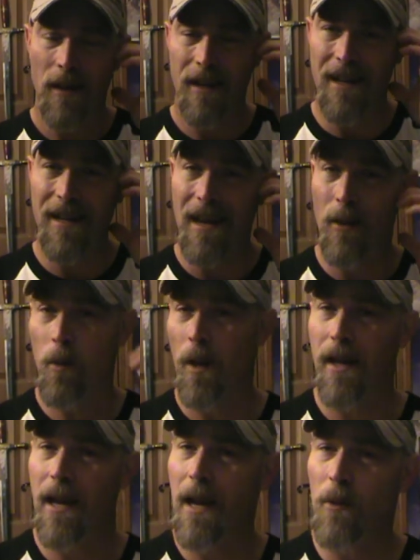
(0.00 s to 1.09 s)
get together with a
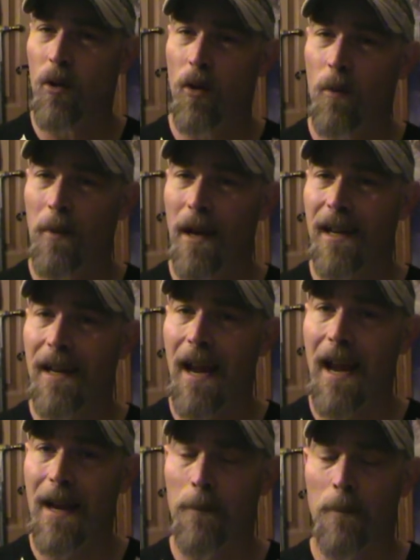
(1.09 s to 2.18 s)
game group and
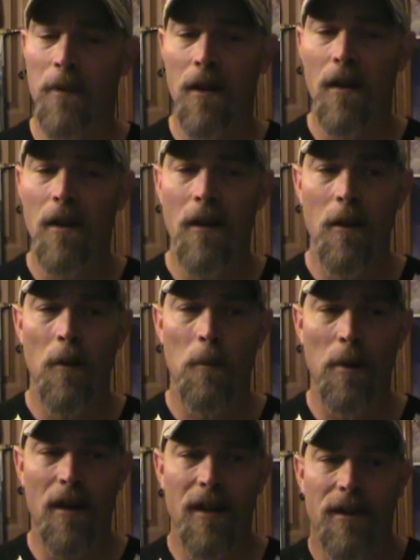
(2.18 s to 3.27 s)
game.
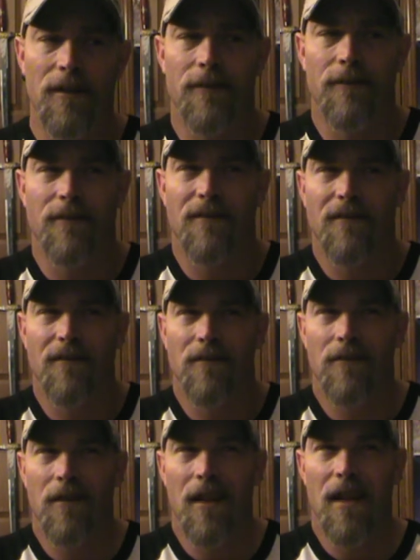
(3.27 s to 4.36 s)
But
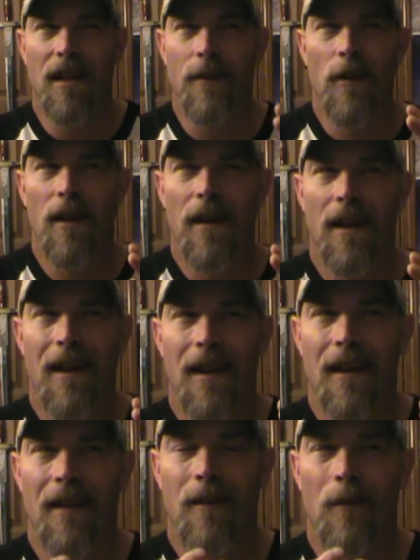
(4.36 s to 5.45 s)
even
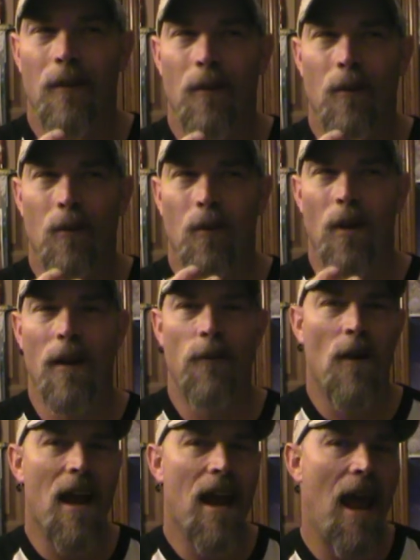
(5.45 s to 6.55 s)
if
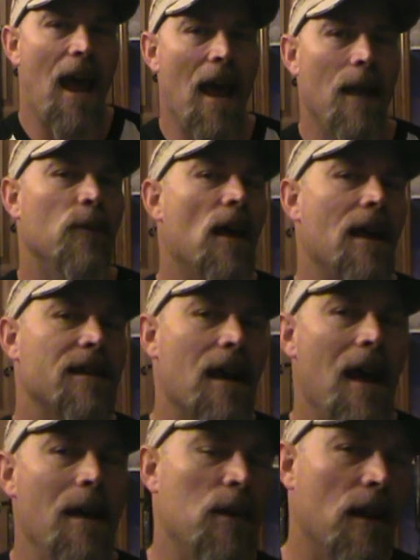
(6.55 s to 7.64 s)
I had that
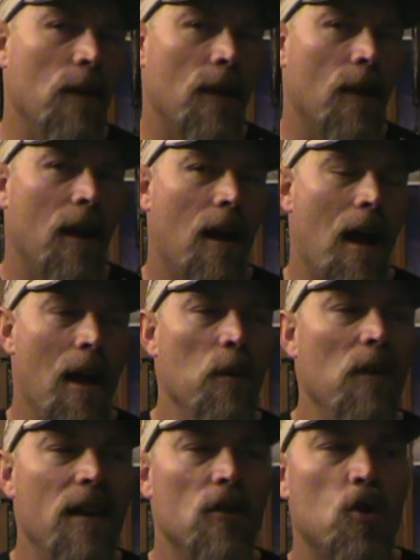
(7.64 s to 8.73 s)
time and everything, I
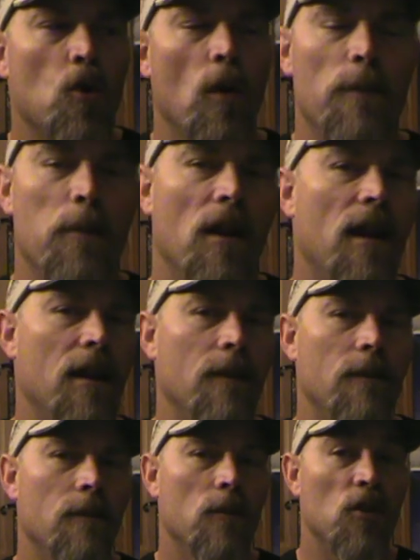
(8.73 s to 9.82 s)
really enjoyed
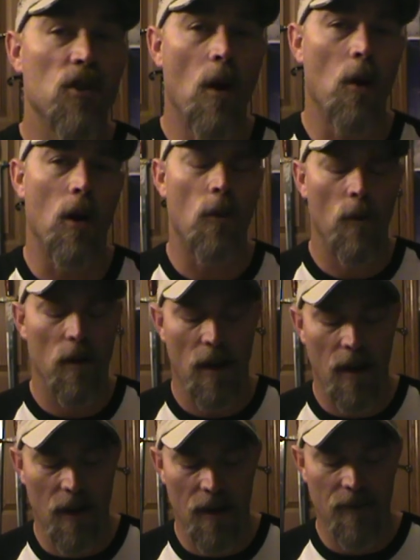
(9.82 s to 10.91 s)
playing solo.
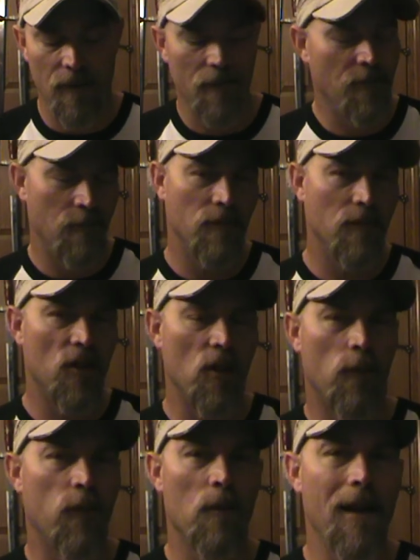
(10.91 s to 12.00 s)
And
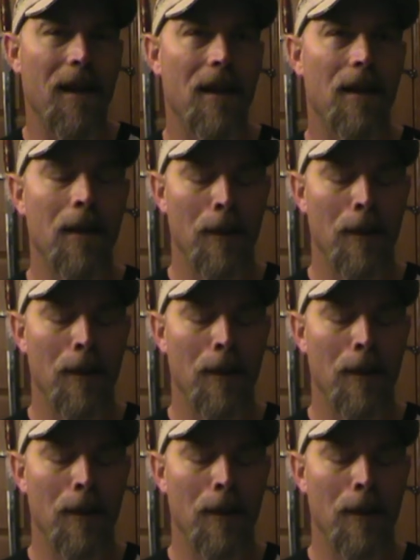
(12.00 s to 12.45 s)
so for me,